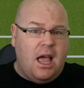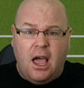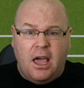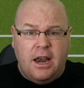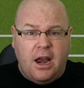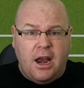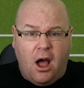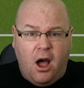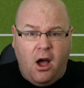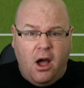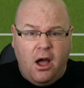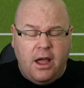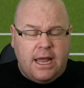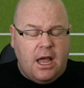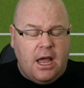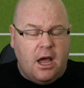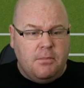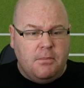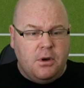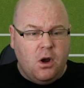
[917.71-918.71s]
and
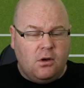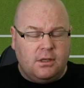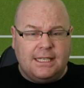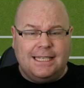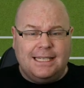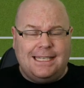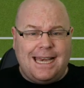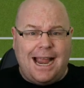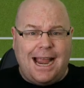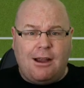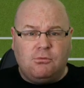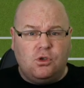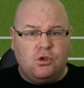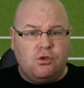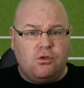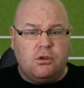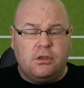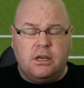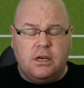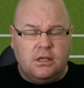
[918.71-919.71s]
I am not as
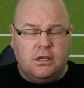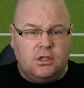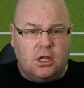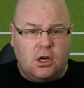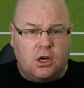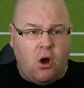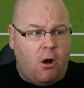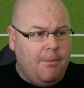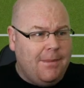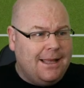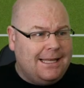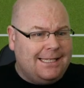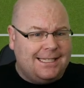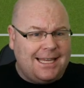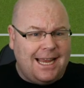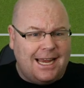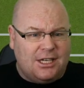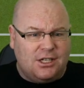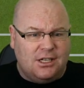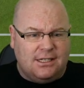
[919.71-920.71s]
downtrodden as the comment
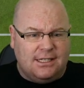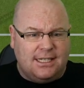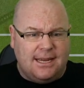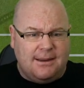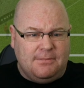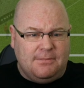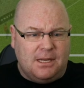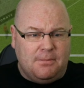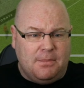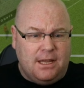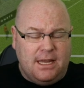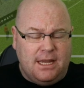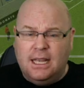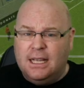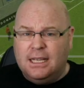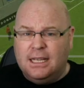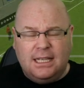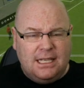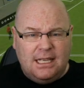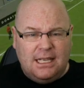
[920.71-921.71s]
section seem to be.
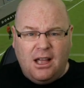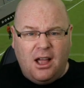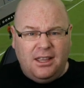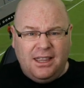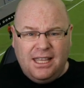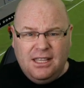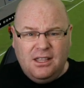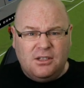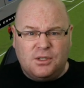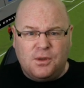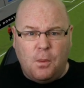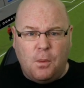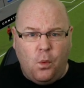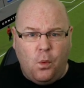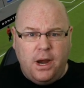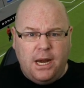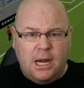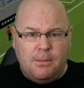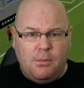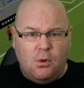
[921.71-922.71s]
I think there's some
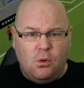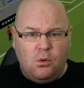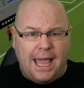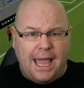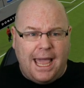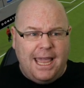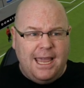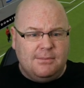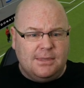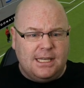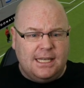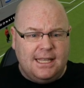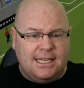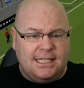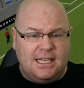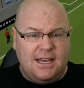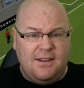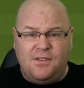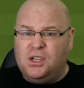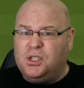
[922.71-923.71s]
winnable games in
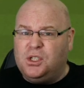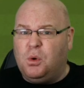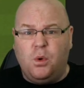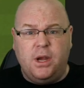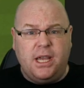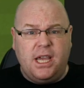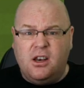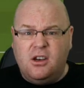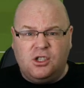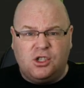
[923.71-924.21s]
this division. We're going